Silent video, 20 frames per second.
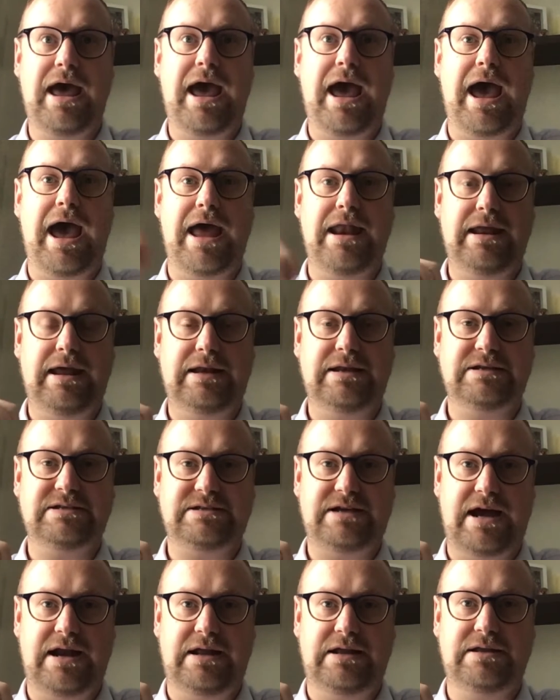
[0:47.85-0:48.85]
and they
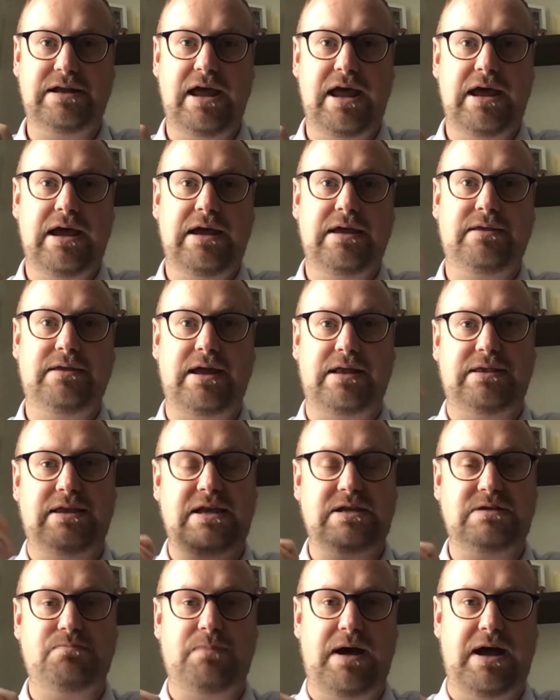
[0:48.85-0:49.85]
decided that
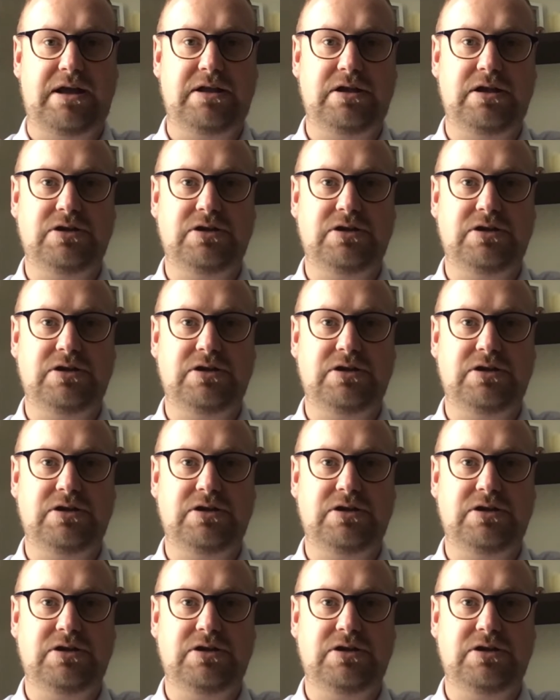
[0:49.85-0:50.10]
this man